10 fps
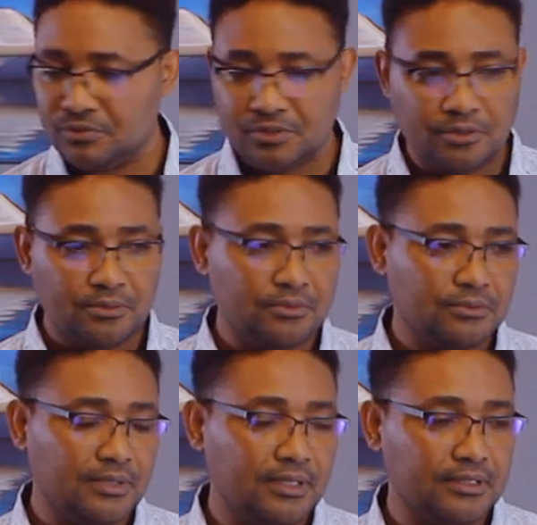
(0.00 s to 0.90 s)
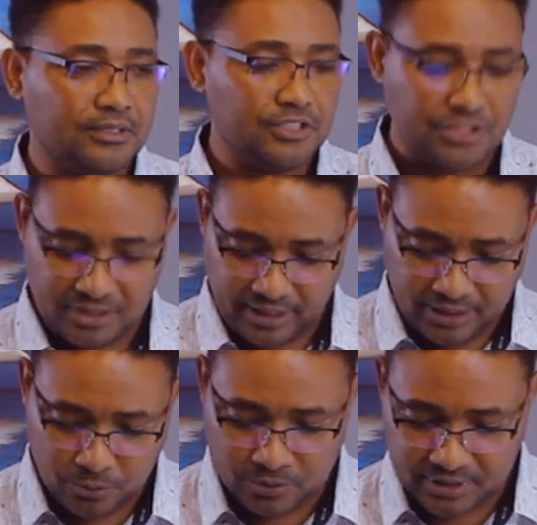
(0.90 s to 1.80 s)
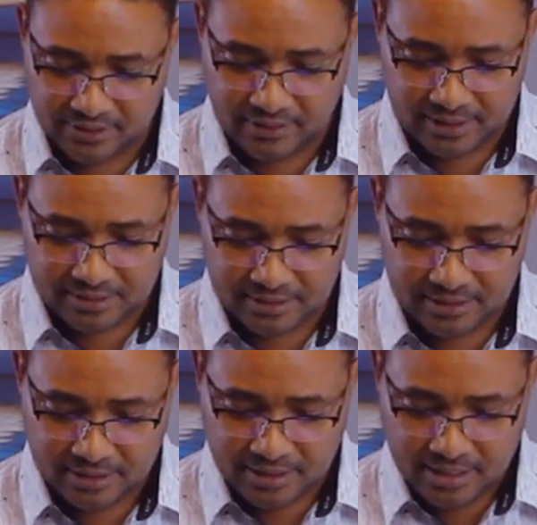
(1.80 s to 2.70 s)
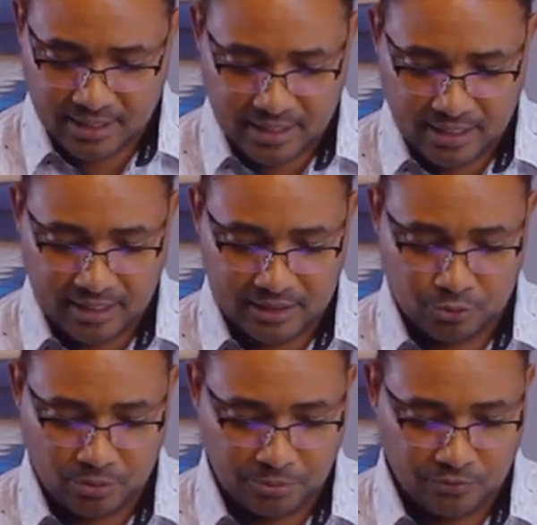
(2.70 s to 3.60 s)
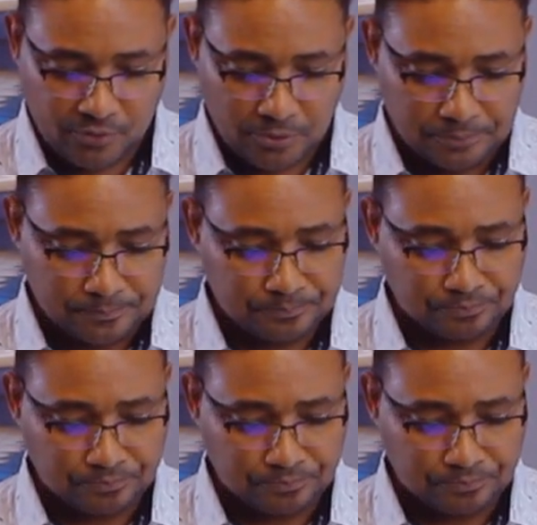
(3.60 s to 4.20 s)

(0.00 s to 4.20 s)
You know, just ahead, we'll see that as we move on.